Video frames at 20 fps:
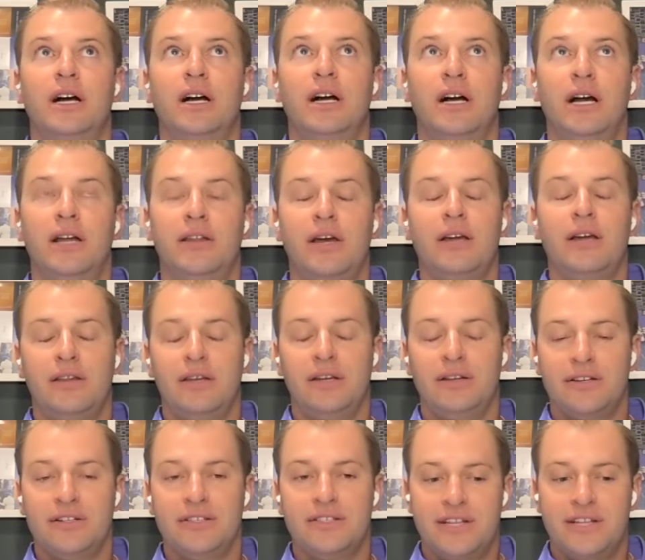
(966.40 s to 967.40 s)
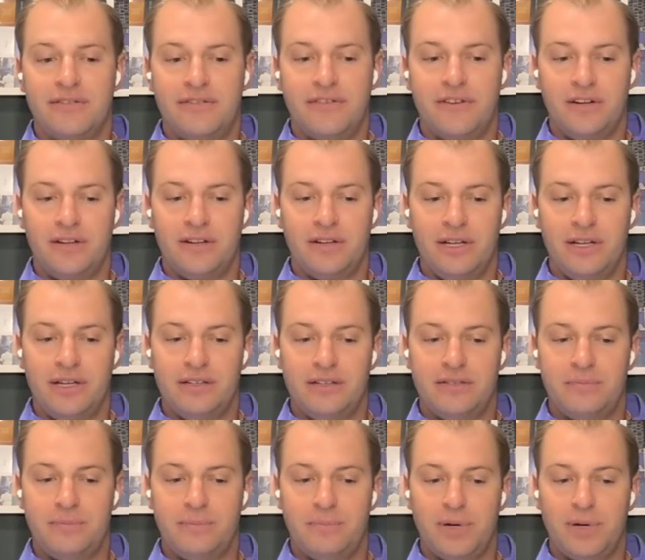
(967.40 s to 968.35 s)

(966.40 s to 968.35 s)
I think there's definitely